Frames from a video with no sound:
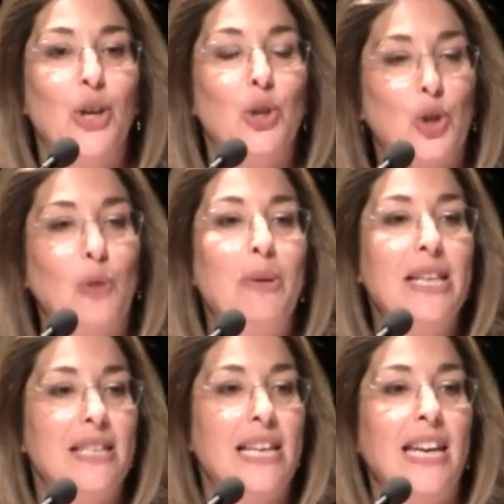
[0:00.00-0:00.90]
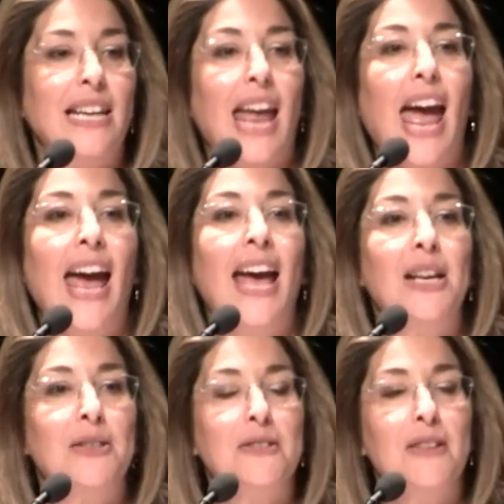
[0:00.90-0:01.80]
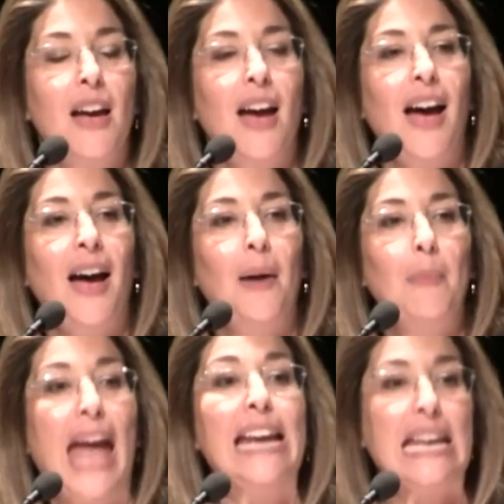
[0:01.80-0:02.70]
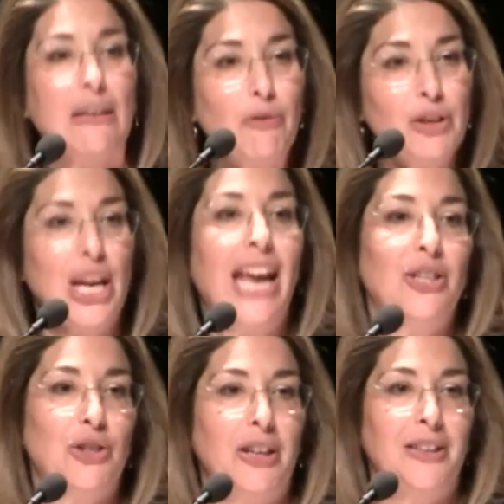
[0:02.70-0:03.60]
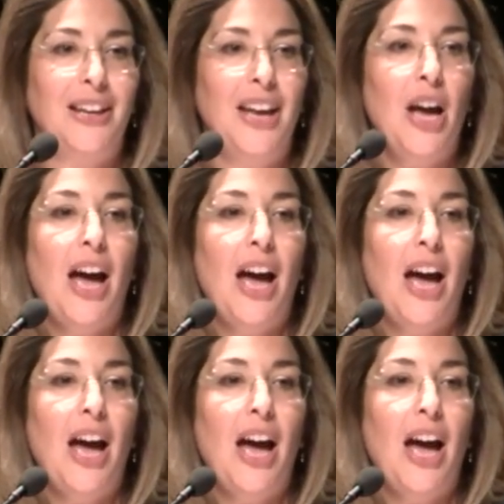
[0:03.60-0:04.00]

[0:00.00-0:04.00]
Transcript: should be seen as an invitation